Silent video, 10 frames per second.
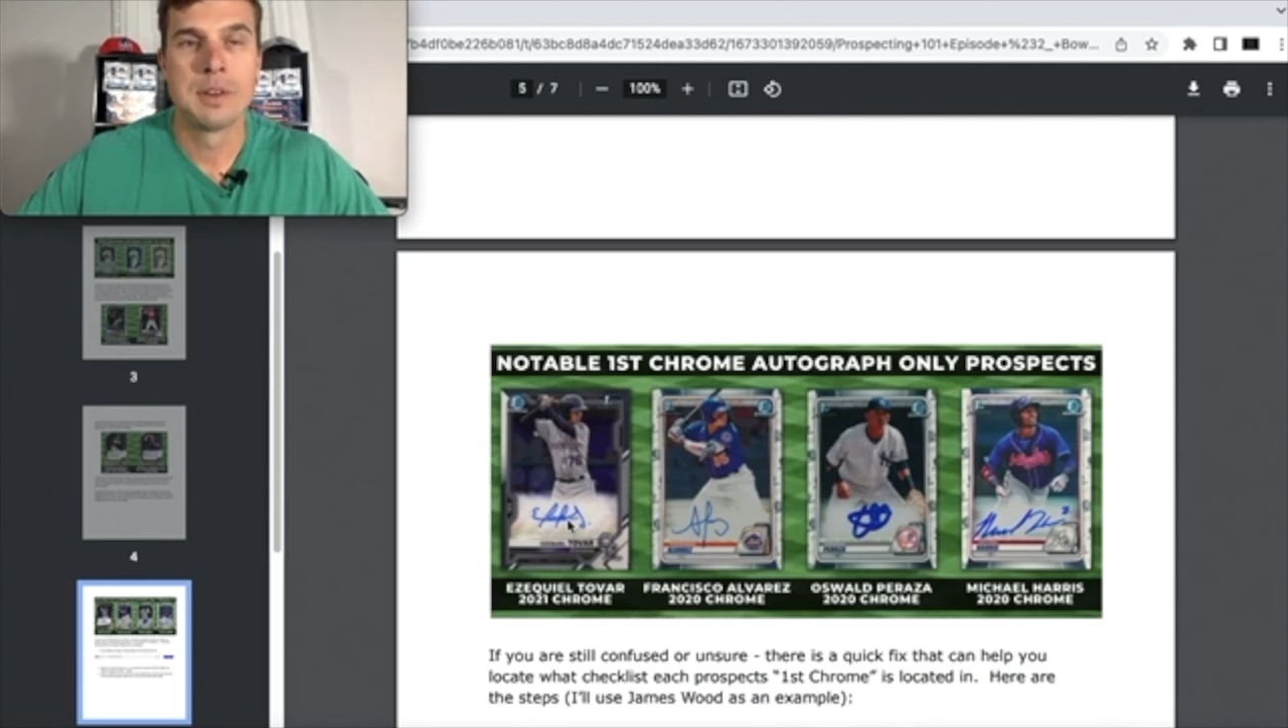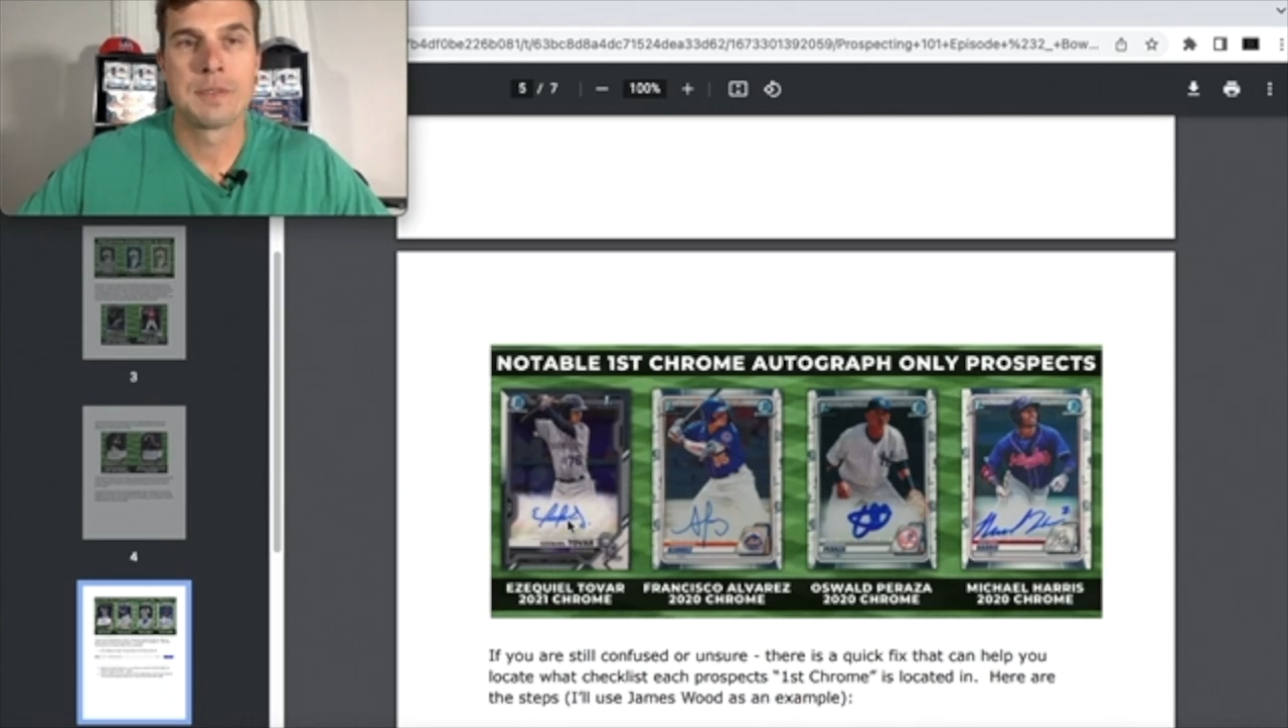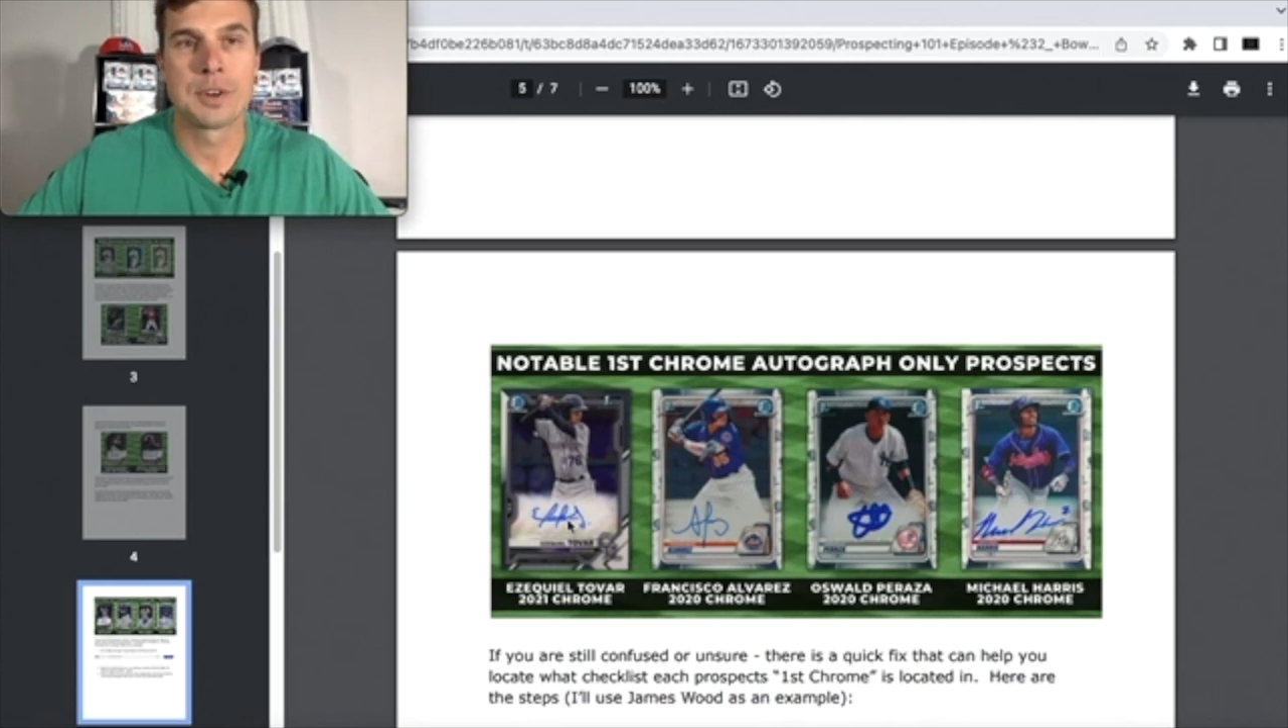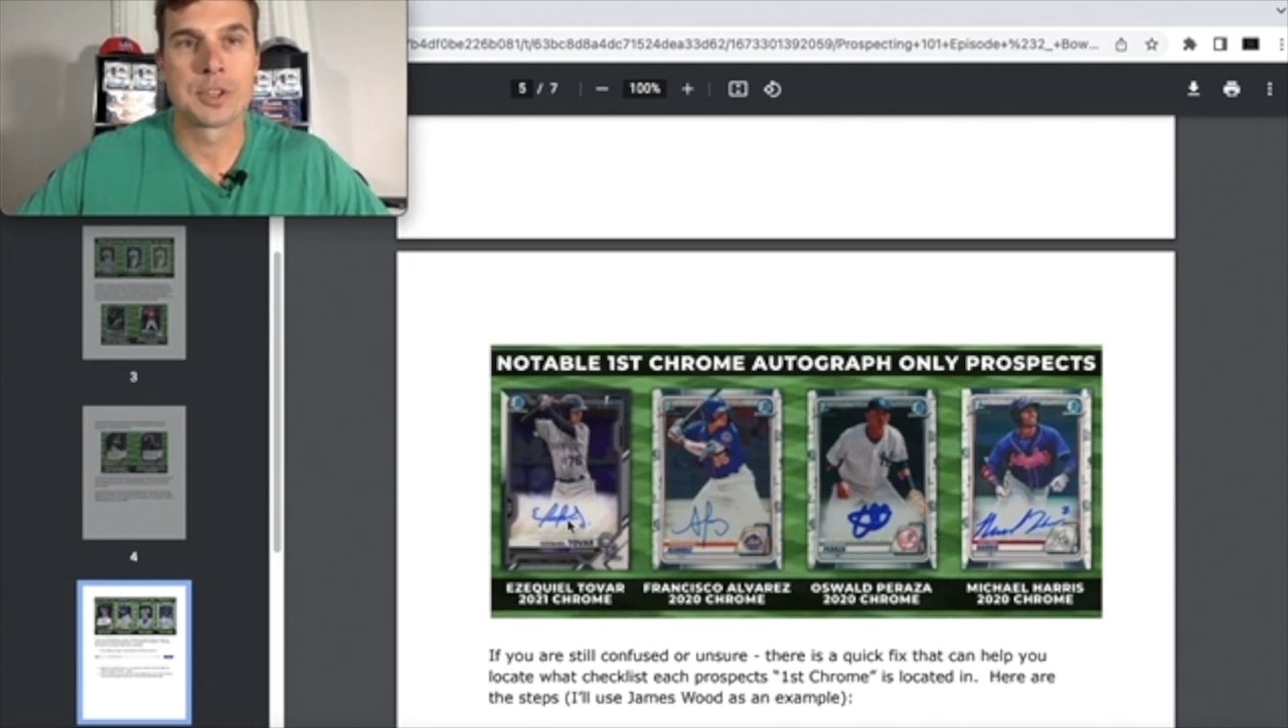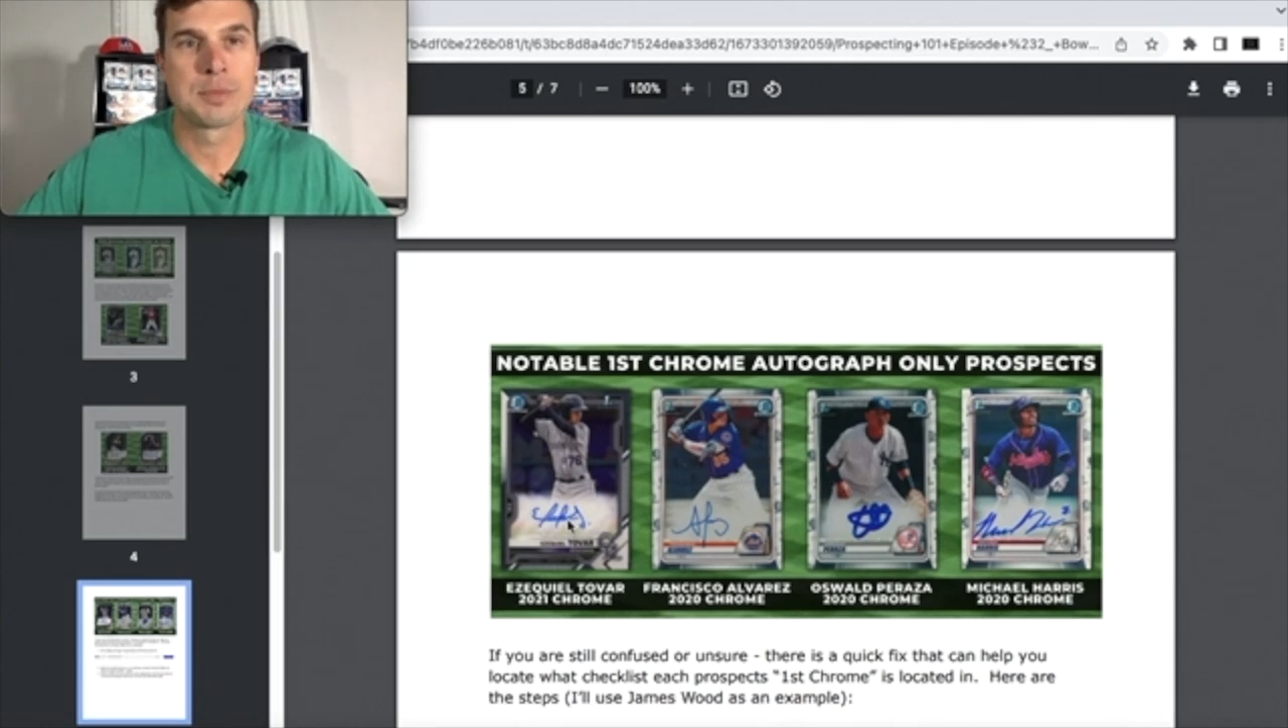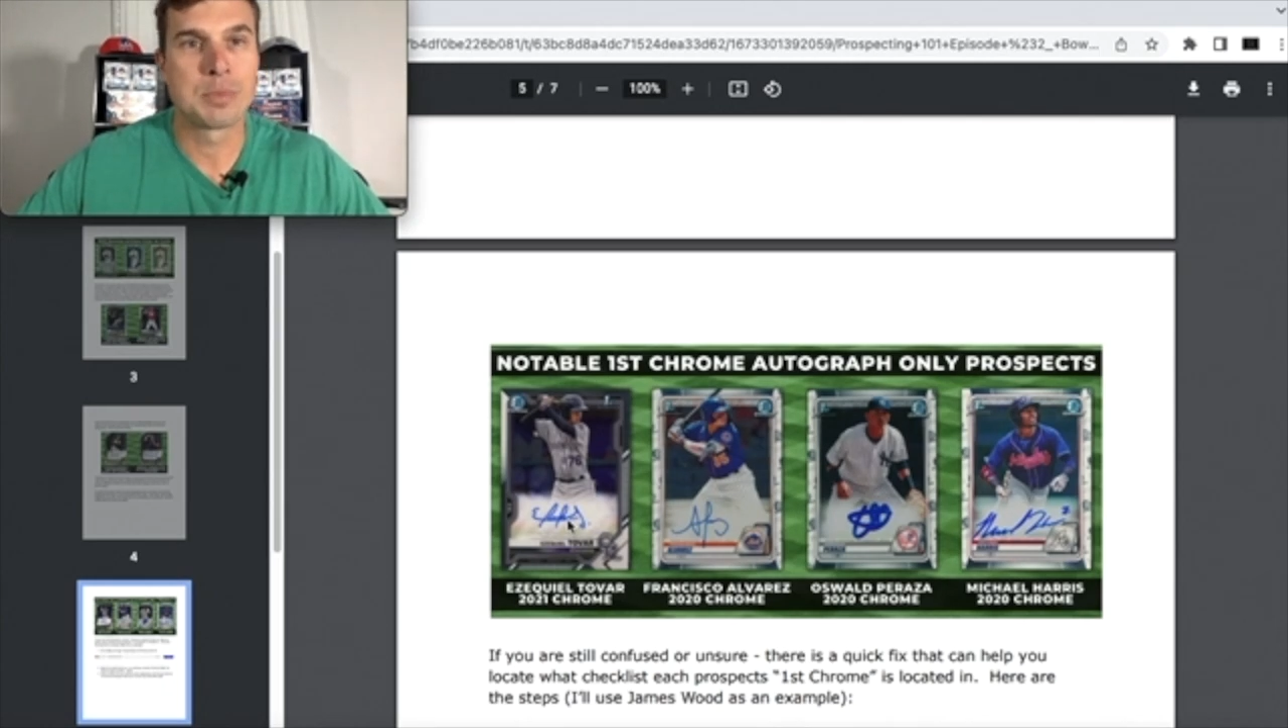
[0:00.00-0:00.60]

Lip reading: first